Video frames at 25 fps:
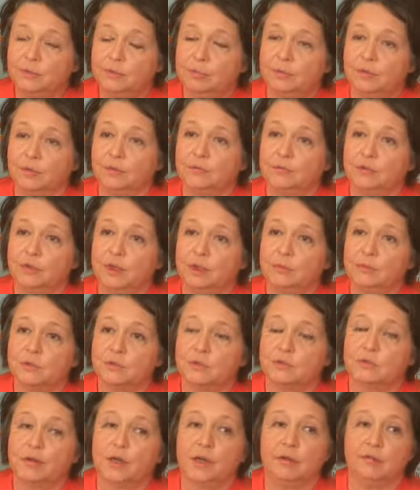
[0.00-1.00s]
important for our
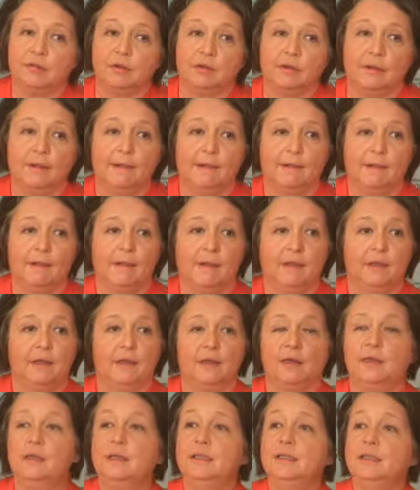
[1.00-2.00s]
survival
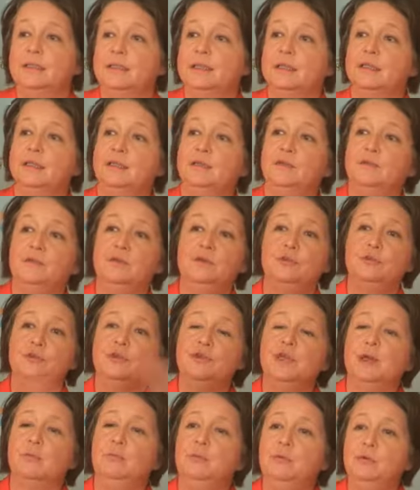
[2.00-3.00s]
uh, it's, it's, the
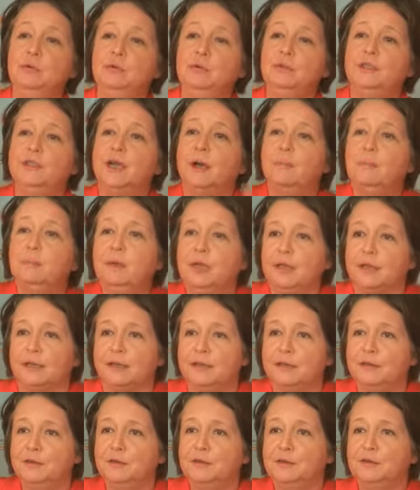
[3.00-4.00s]
oceans are blue they are
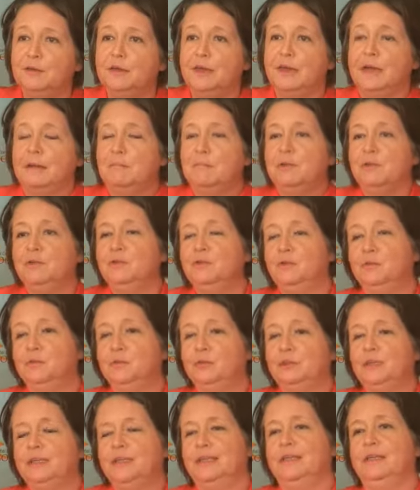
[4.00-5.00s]
big you know but
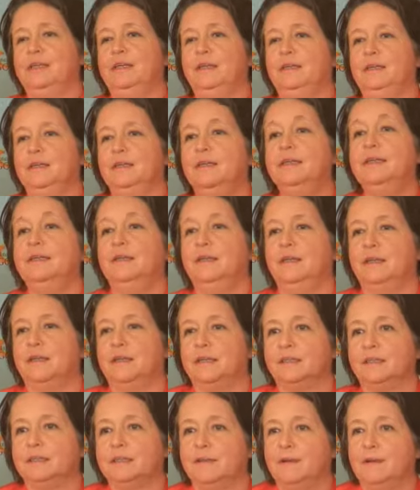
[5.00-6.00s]
nobody really
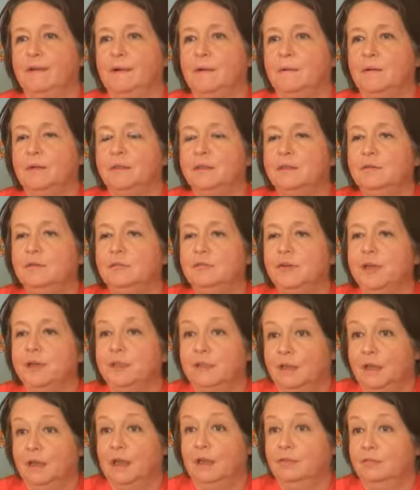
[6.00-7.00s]
realizes that in
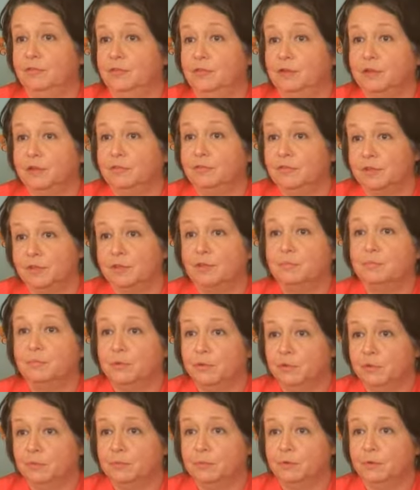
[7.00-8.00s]
fact life on earth is not
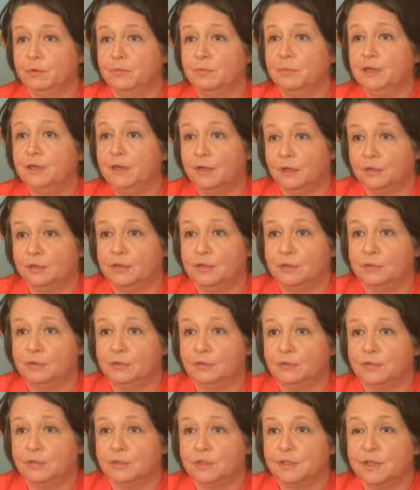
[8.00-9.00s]
possible without the
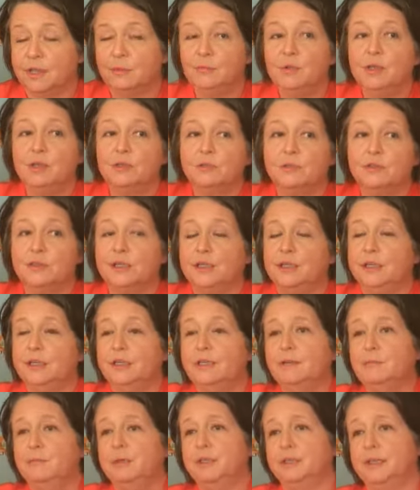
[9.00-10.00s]
oceans and we consider
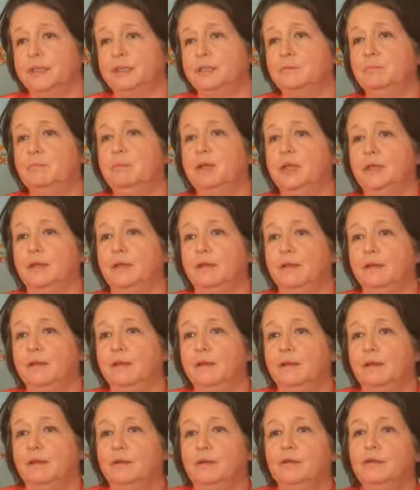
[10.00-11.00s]
it a bit as a bin
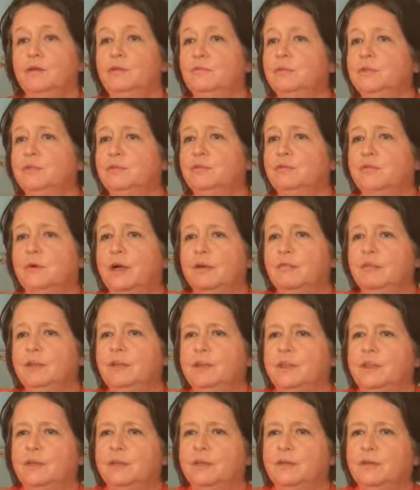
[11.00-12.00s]
you know, we throw
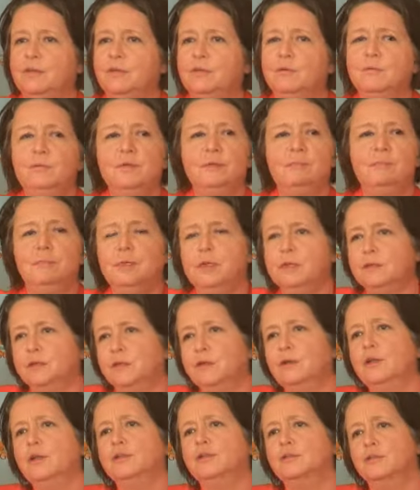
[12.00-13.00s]
everything. You know, we
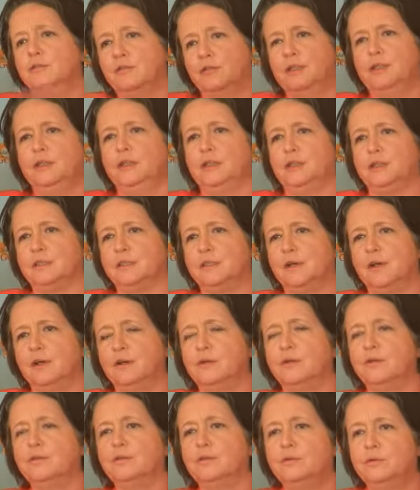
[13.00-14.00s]
build lots of cities
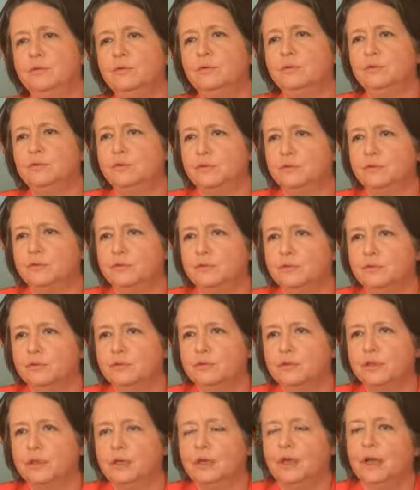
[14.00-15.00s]
on the coastal
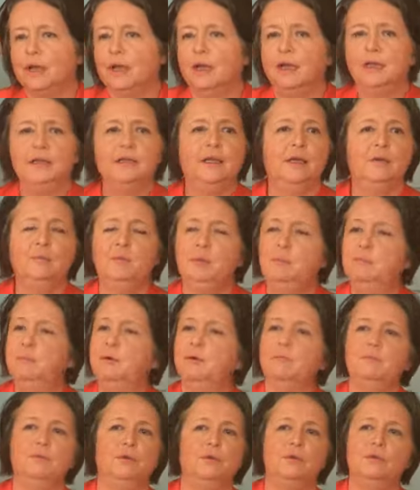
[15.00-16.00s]
zones, and then we
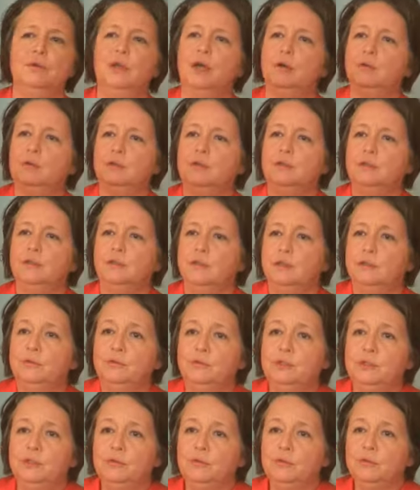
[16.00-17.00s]
pump all our dirt
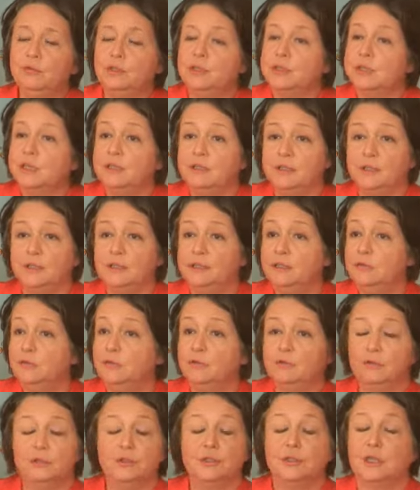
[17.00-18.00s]
into the oceans and think the
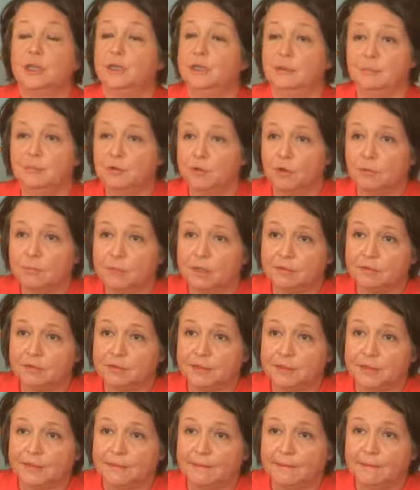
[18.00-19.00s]
oceans can absorb
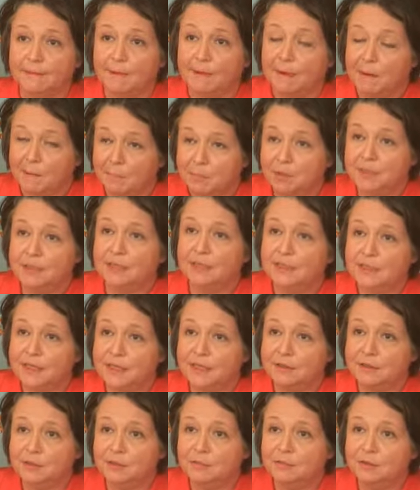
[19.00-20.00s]
everything. But in the
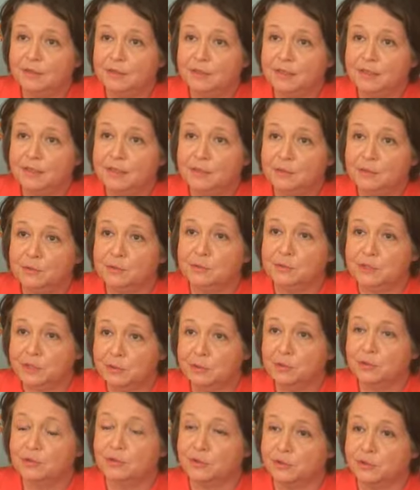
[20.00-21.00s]
end of the day, you know,
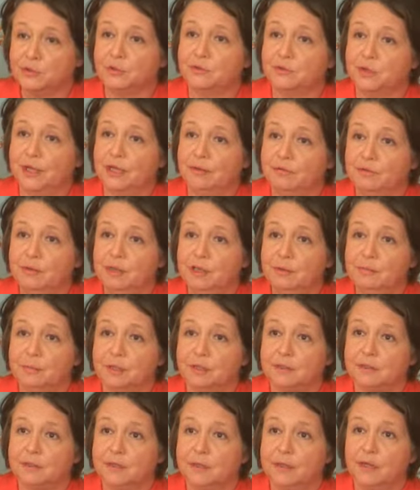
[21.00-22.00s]
the oceans also have a
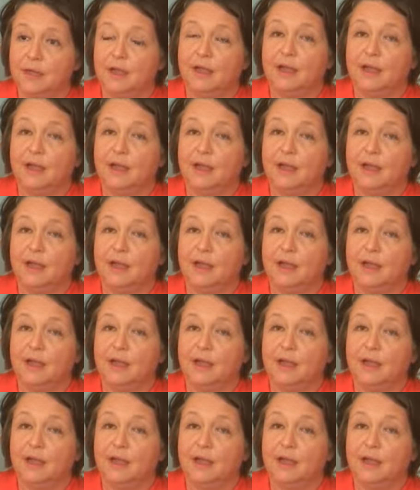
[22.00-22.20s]
limit.